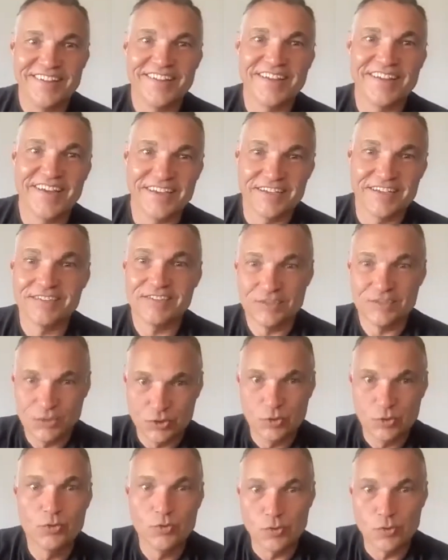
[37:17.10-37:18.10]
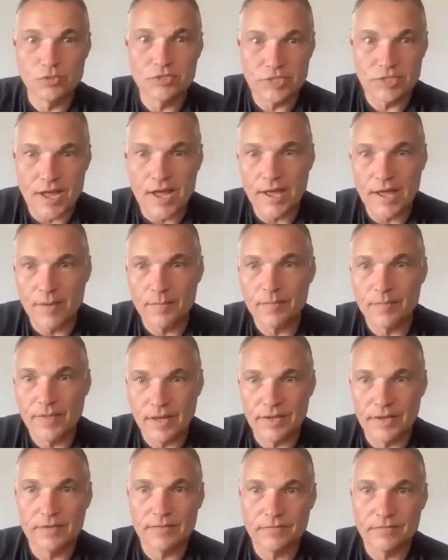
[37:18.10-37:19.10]
Like, do your job.
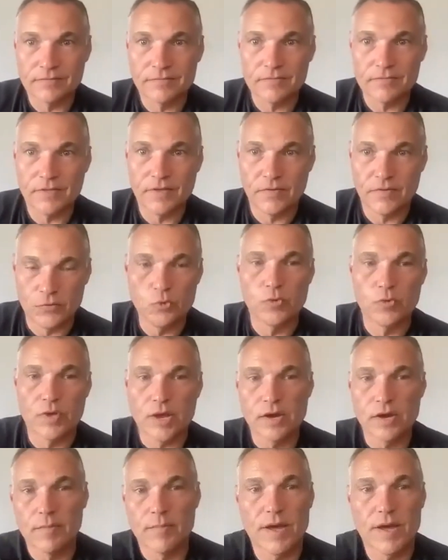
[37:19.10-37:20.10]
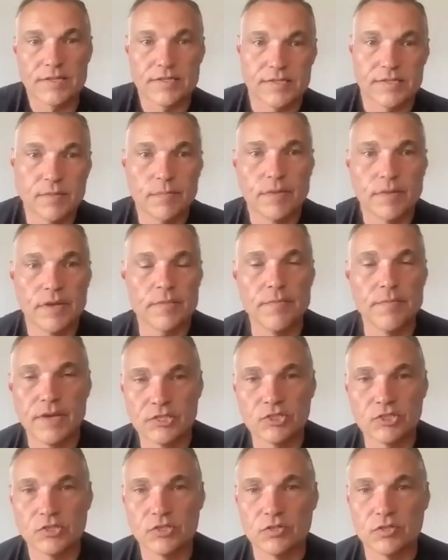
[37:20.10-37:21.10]
Like, if you care about somebody,
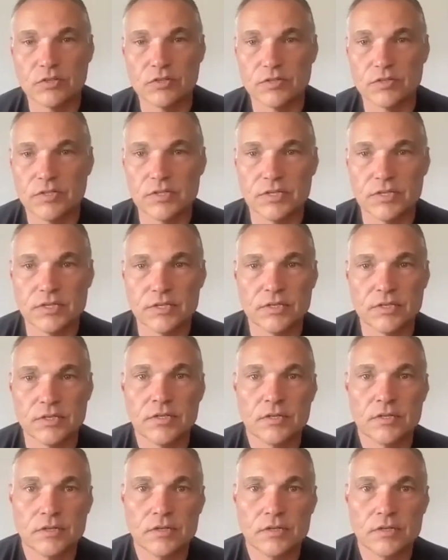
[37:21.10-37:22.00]
make sure that